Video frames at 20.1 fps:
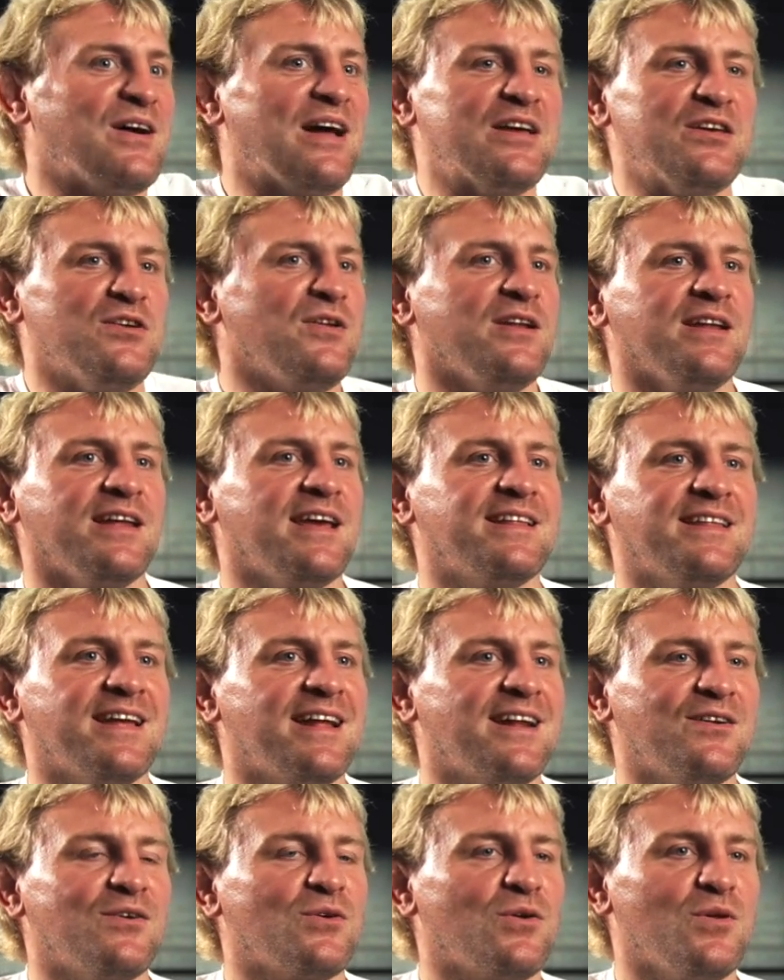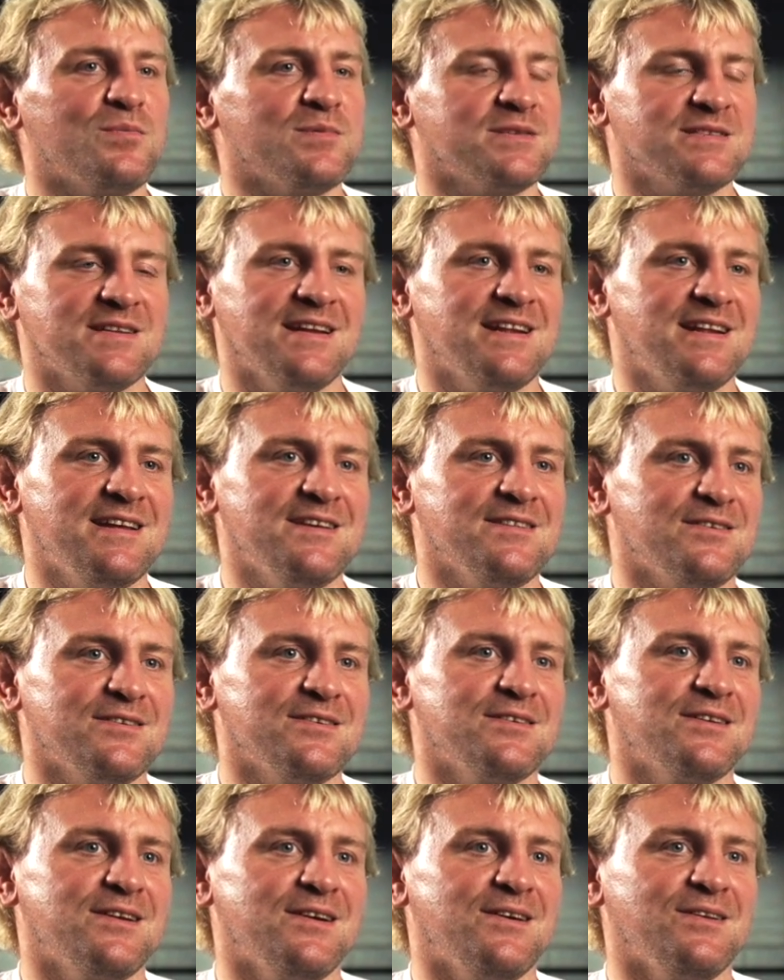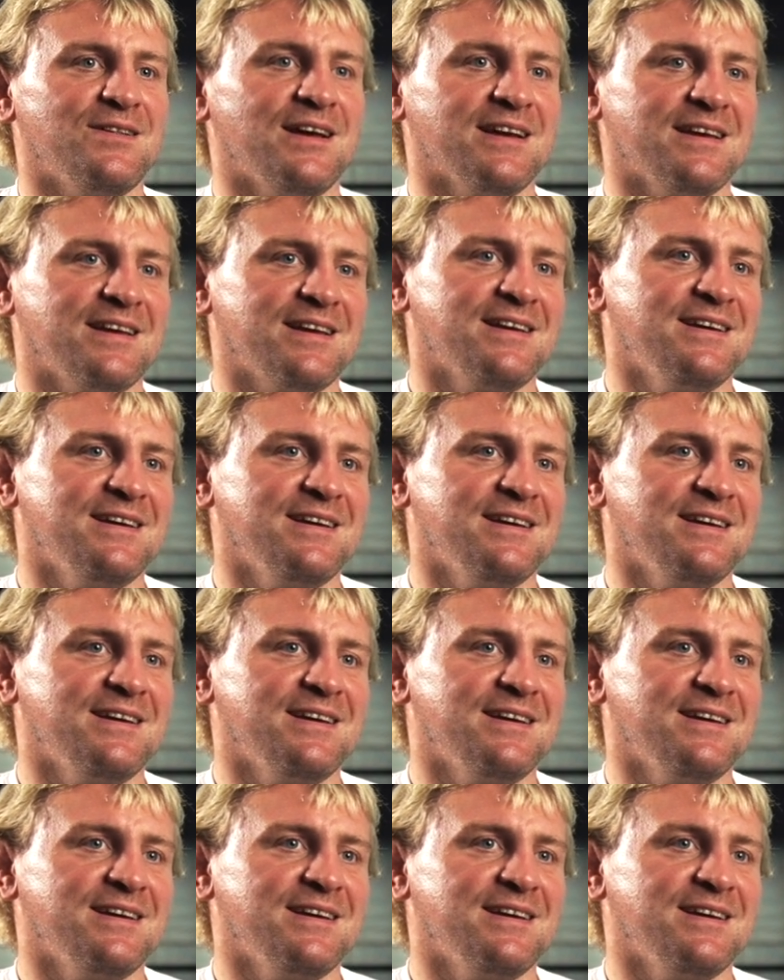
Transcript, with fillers: You didn't get that at Oklahoma State either, you know. Like